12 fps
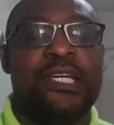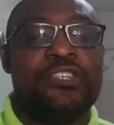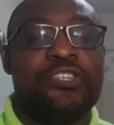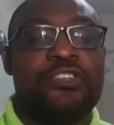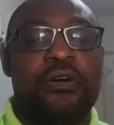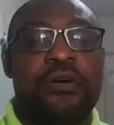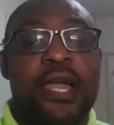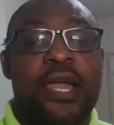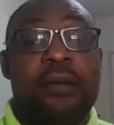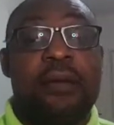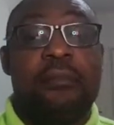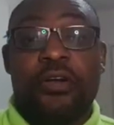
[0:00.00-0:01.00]
So
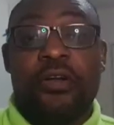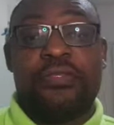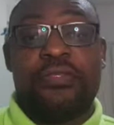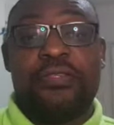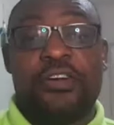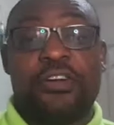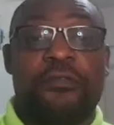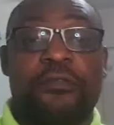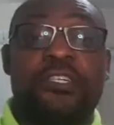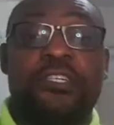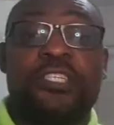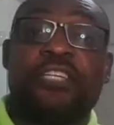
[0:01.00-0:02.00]
the moral theory of
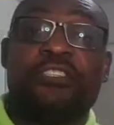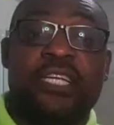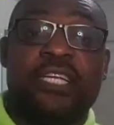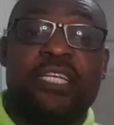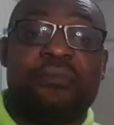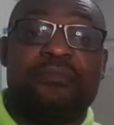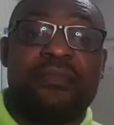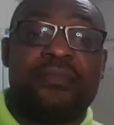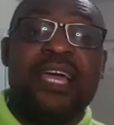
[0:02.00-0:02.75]
contractualism